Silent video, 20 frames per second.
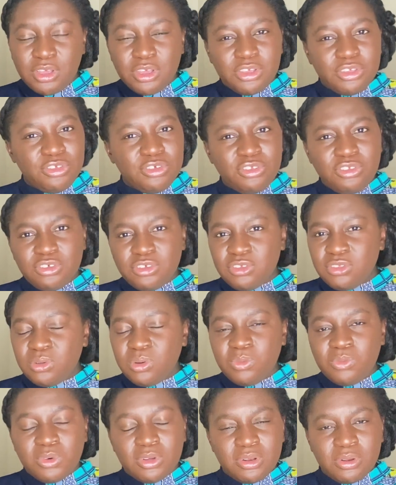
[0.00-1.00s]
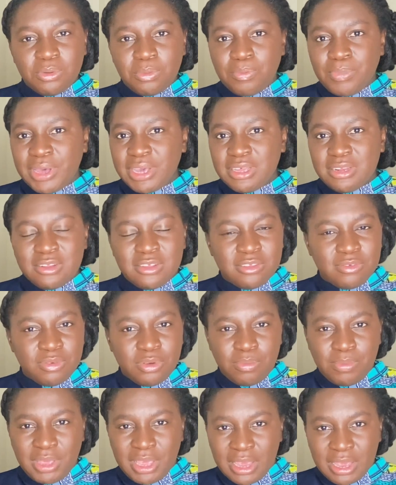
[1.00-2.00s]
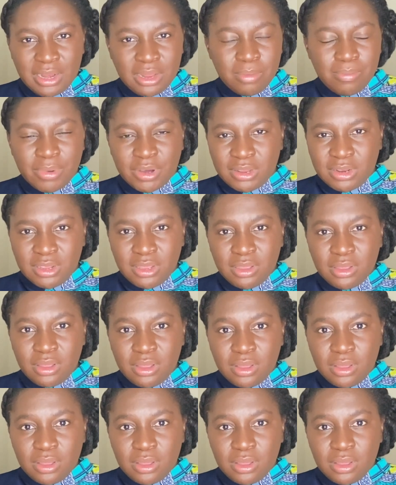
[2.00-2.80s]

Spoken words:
You just don't want to buy this from anybody,